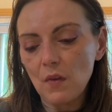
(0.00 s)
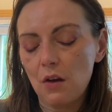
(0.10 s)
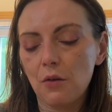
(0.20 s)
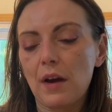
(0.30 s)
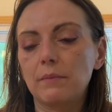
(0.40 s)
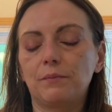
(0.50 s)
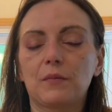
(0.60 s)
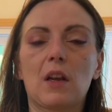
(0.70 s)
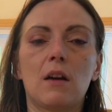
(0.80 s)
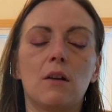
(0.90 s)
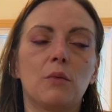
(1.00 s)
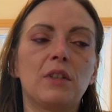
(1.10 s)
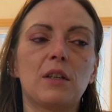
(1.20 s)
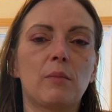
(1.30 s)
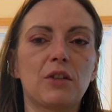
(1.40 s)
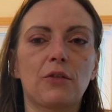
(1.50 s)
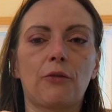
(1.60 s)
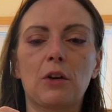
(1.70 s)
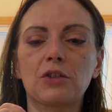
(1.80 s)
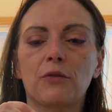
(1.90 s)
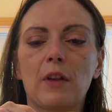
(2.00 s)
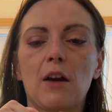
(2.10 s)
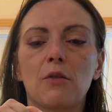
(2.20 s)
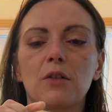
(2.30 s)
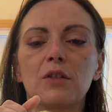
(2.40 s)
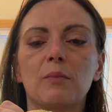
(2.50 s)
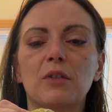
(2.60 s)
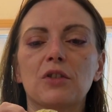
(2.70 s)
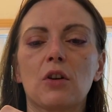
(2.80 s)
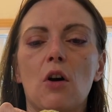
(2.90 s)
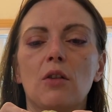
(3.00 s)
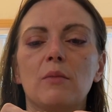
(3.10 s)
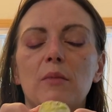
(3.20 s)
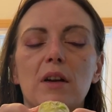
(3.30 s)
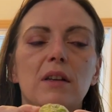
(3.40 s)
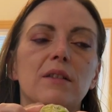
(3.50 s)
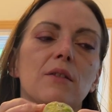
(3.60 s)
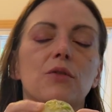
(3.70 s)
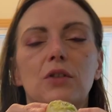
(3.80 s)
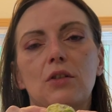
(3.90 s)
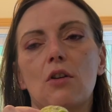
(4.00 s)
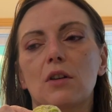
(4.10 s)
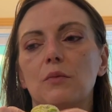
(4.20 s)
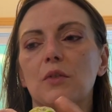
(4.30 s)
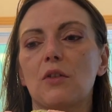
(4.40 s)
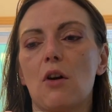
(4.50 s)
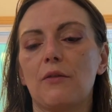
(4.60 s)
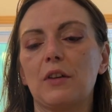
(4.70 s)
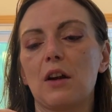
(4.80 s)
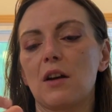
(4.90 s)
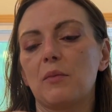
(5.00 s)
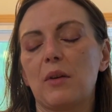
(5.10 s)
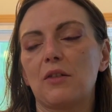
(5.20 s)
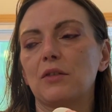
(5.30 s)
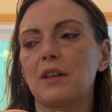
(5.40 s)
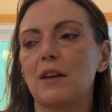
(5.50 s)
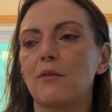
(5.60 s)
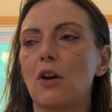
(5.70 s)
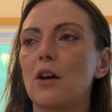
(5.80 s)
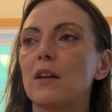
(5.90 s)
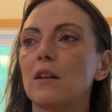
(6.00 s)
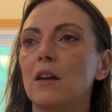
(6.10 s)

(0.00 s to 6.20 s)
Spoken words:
Okay. We did a bunch of fresh flowers, a bunch of columbines. I was just talking with Coffee Guy. Apparently I've got